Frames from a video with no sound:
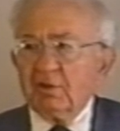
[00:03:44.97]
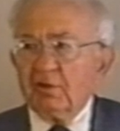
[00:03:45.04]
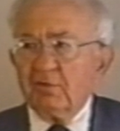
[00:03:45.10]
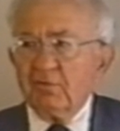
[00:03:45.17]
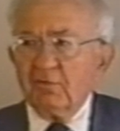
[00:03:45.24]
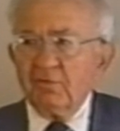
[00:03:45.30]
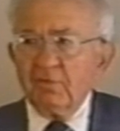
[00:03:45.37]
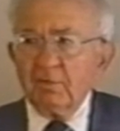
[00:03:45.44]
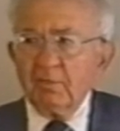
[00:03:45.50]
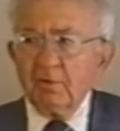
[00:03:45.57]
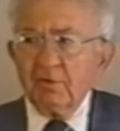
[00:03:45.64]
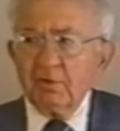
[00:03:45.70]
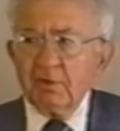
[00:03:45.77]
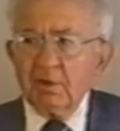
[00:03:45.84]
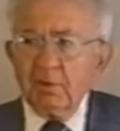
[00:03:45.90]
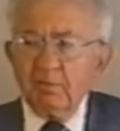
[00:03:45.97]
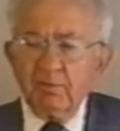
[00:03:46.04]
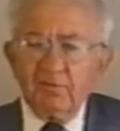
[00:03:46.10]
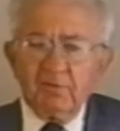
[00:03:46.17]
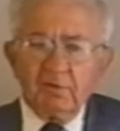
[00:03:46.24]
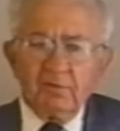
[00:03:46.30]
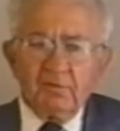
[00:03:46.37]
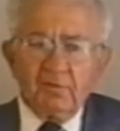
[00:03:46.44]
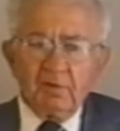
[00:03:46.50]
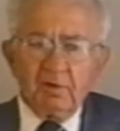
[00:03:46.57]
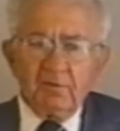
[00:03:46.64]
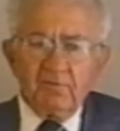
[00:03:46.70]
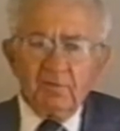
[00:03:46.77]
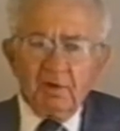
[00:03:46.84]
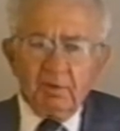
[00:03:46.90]
there was some other name instead
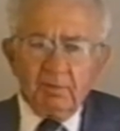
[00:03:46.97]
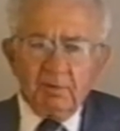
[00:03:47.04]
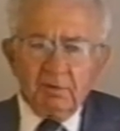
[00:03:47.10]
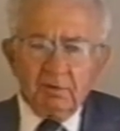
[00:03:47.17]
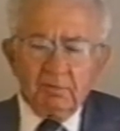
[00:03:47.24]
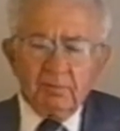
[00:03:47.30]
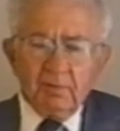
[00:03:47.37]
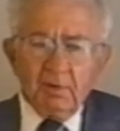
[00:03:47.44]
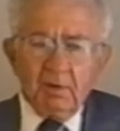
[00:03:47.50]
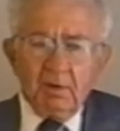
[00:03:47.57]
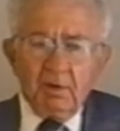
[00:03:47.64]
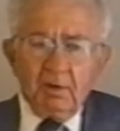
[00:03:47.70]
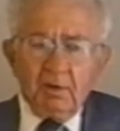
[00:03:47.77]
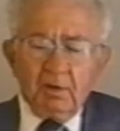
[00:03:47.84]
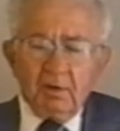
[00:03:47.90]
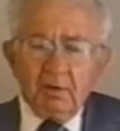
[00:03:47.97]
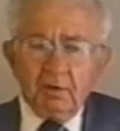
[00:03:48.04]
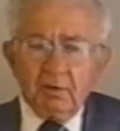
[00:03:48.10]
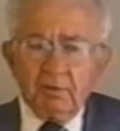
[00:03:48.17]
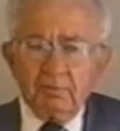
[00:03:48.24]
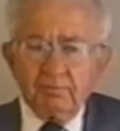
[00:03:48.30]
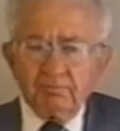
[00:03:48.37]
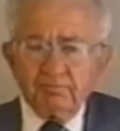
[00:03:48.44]
of Hamilton. Uh,